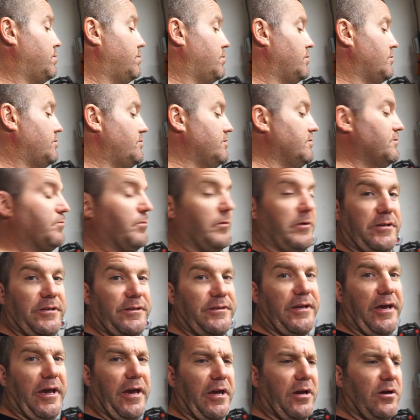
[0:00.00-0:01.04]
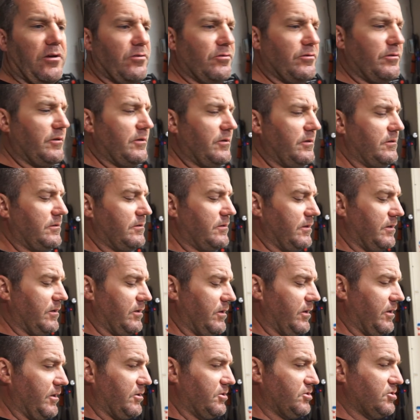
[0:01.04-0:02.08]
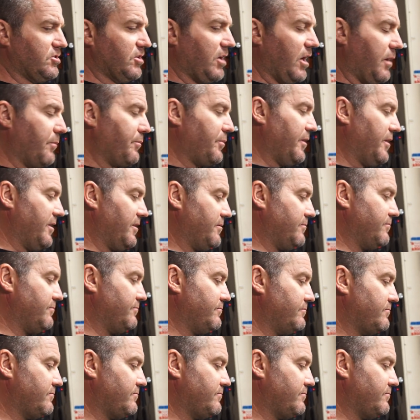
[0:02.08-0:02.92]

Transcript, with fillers: just went to town, did a lot of shopping.